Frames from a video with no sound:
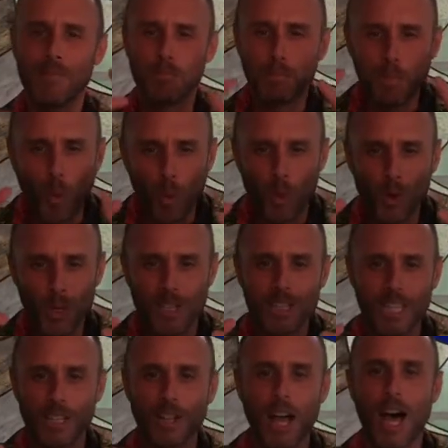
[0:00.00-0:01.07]
bored
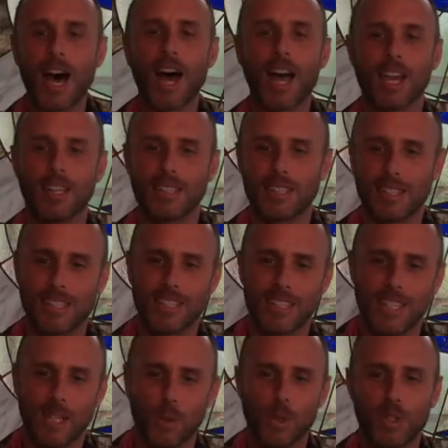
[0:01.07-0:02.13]
little eyes
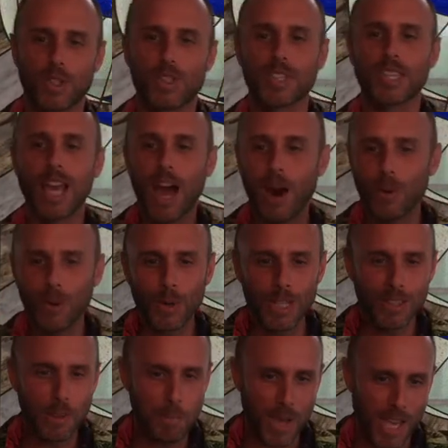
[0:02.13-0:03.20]
were scouring
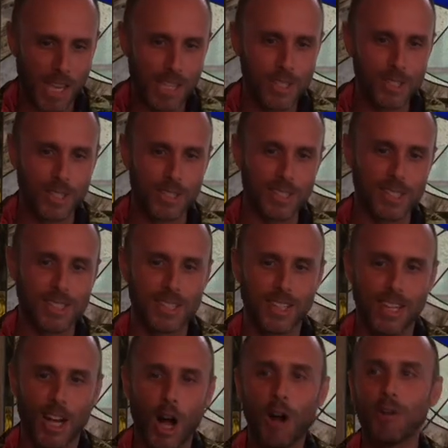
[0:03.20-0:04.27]
the pages
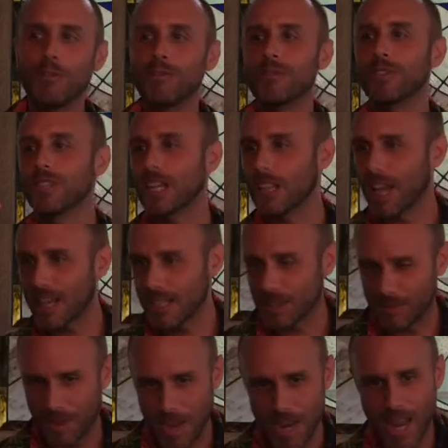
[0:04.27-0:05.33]
of the
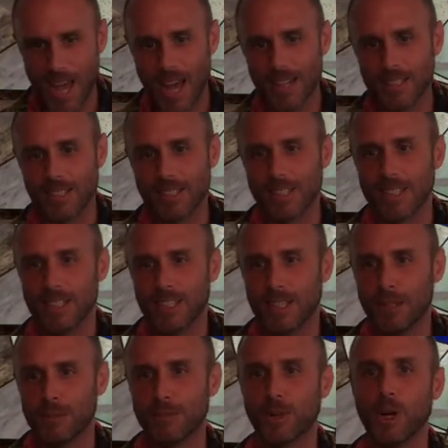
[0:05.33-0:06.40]
classified ads
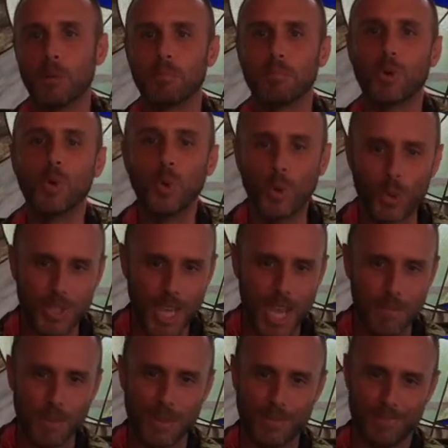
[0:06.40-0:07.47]
for a pool
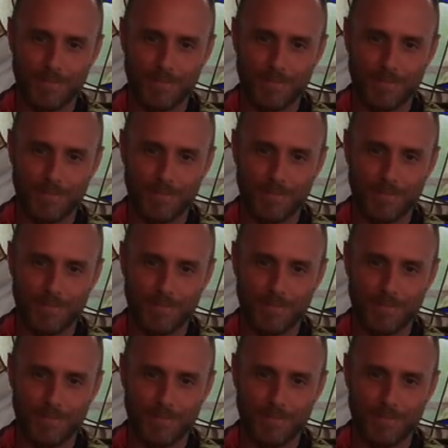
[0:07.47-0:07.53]
table.